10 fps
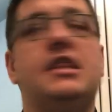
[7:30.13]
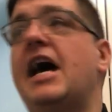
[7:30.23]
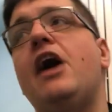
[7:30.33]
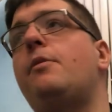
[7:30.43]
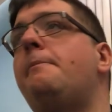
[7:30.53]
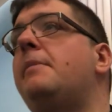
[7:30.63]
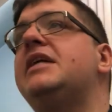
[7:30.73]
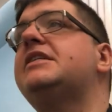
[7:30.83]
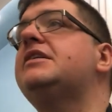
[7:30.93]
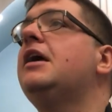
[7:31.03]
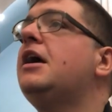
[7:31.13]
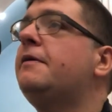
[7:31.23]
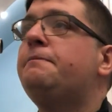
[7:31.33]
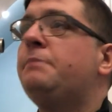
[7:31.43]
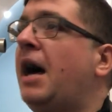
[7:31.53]
Thou must
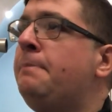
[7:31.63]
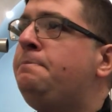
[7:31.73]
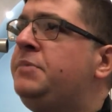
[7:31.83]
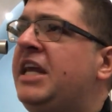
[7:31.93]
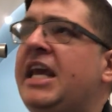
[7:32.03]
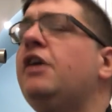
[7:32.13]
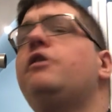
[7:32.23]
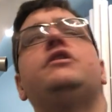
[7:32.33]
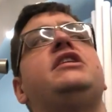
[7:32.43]
adhere